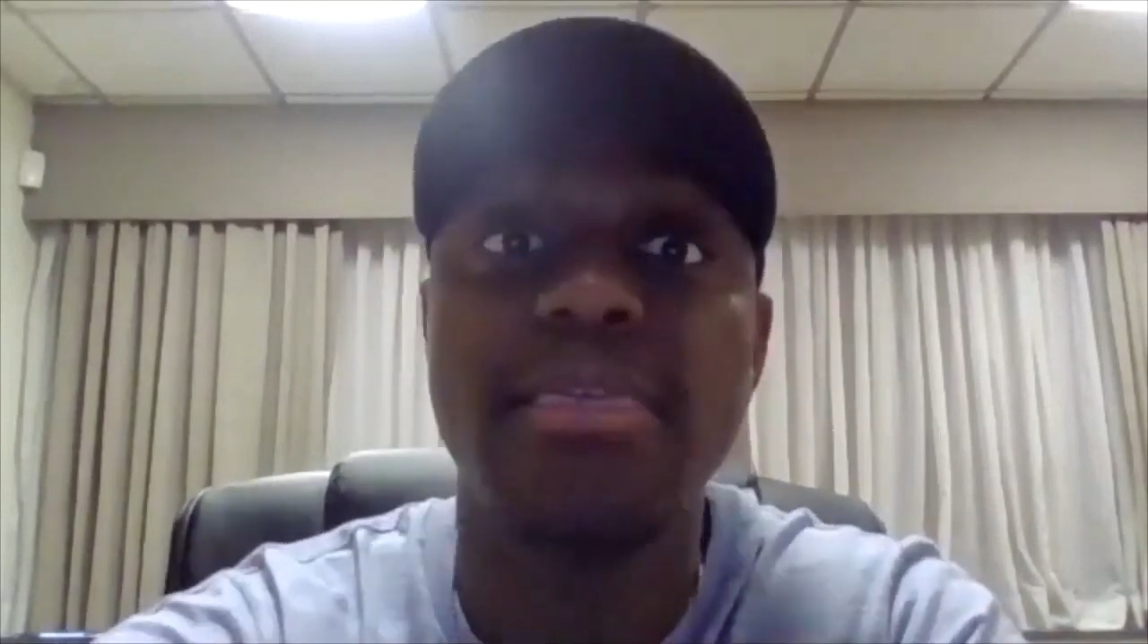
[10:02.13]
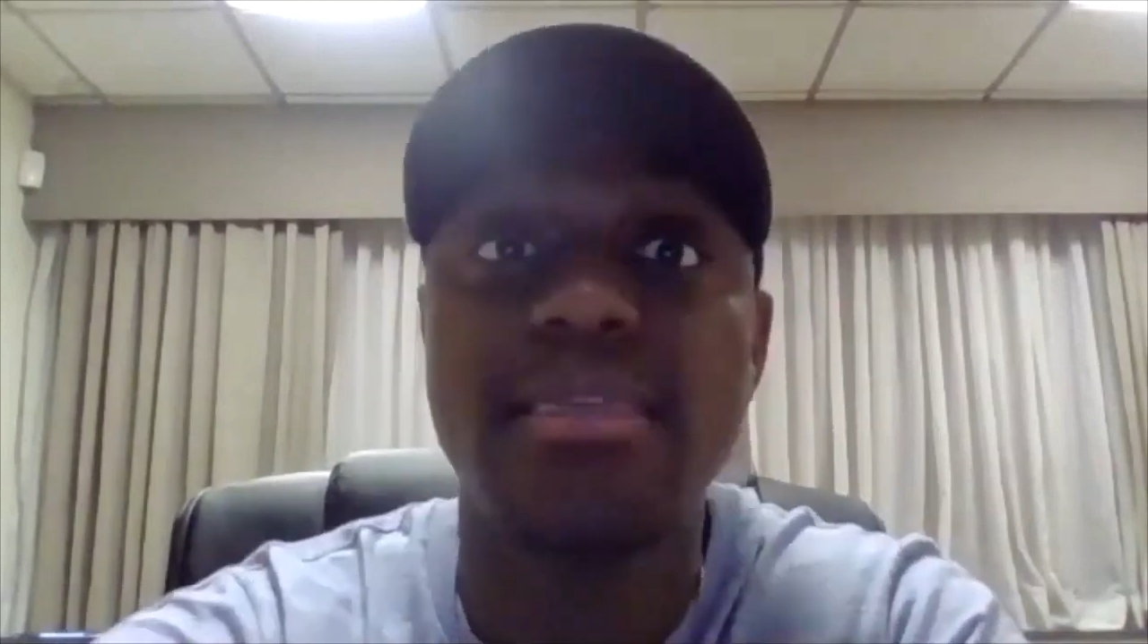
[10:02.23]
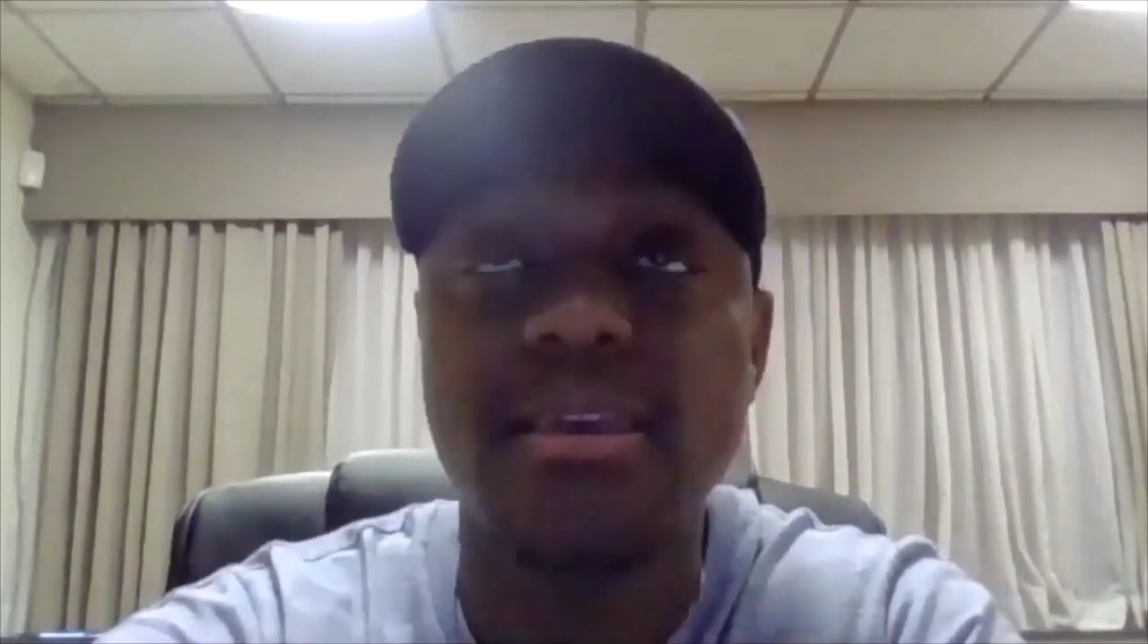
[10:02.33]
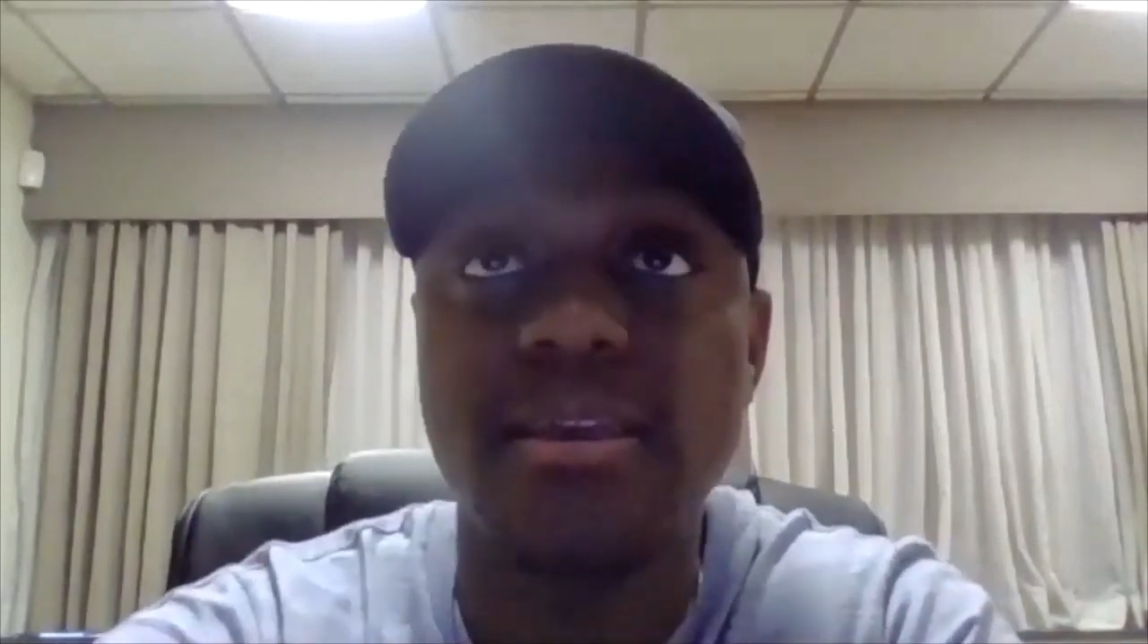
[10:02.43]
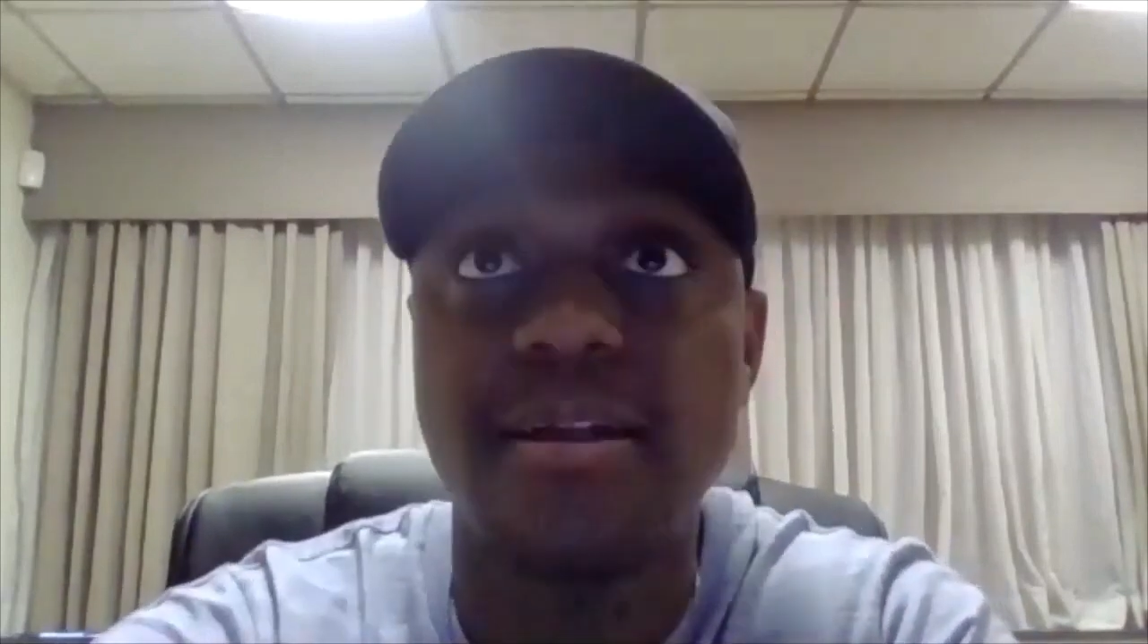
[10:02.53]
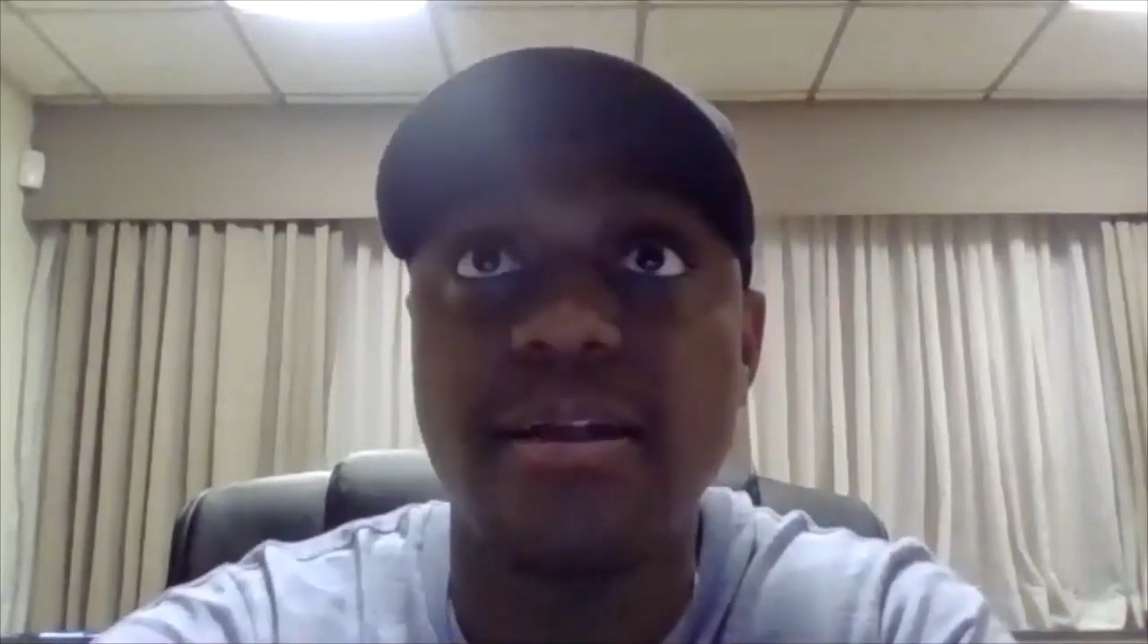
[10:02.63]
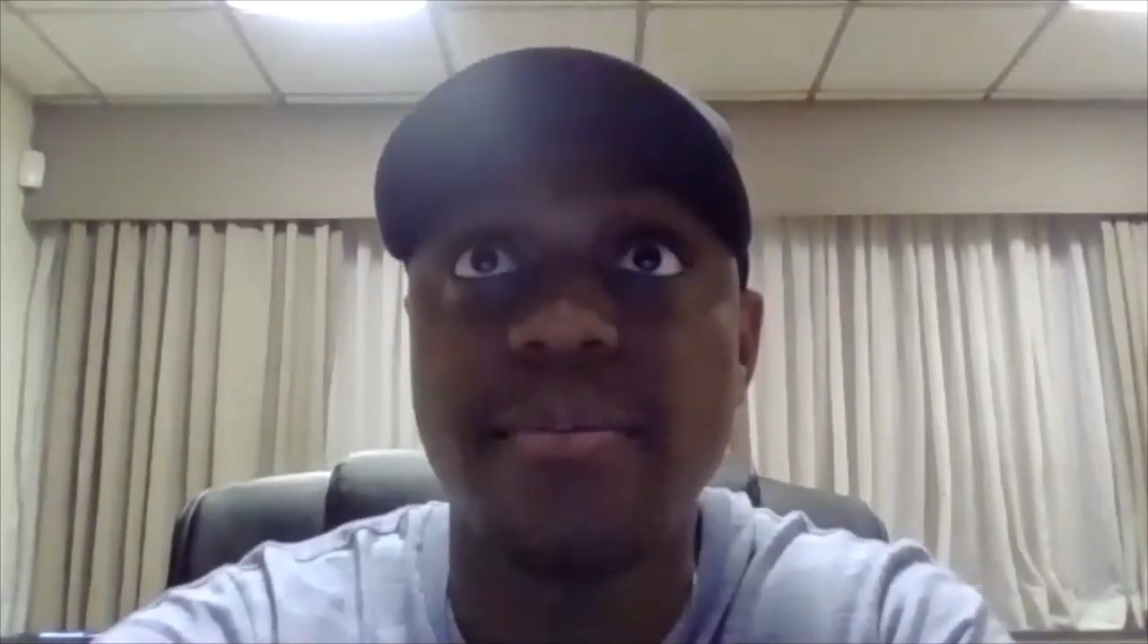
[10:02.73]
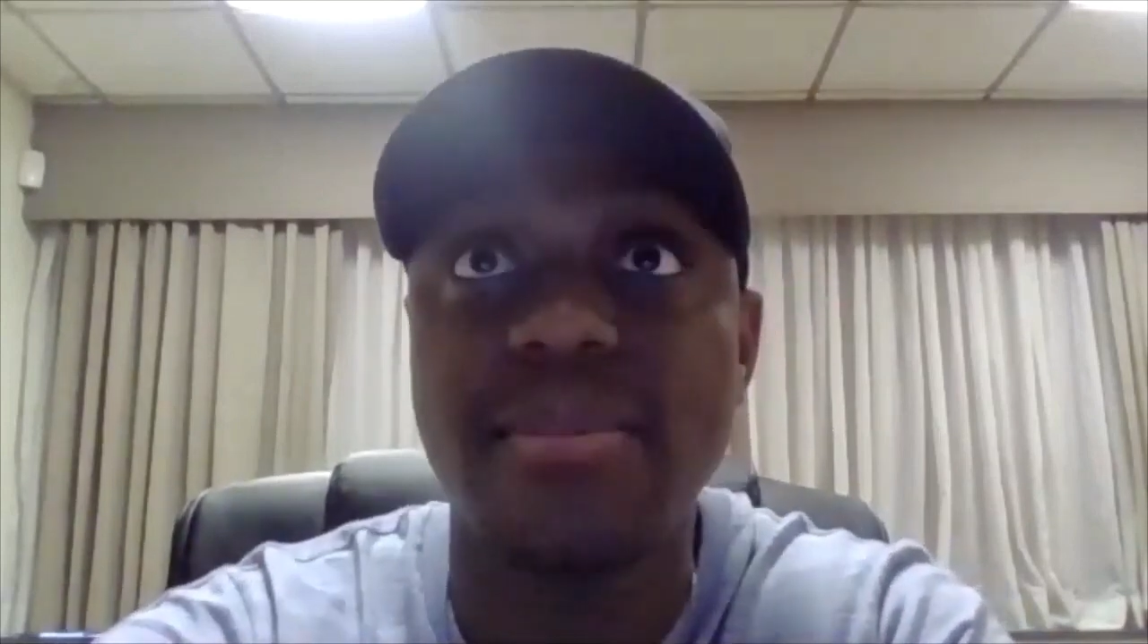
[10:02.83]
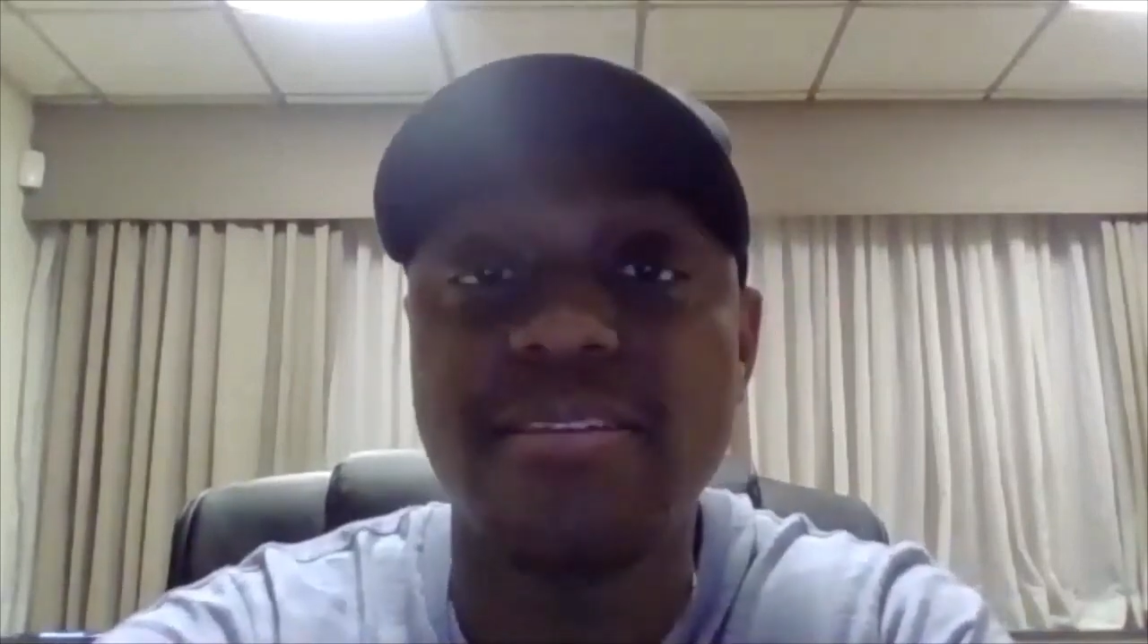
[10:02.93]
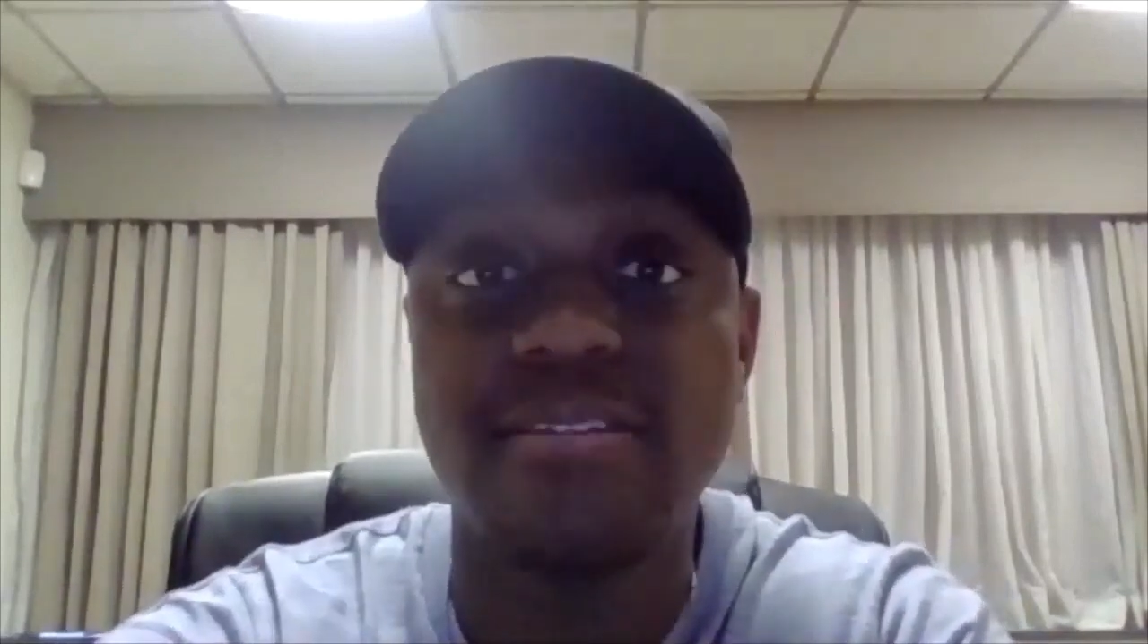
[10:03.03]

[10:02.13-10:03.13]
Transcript: think, let's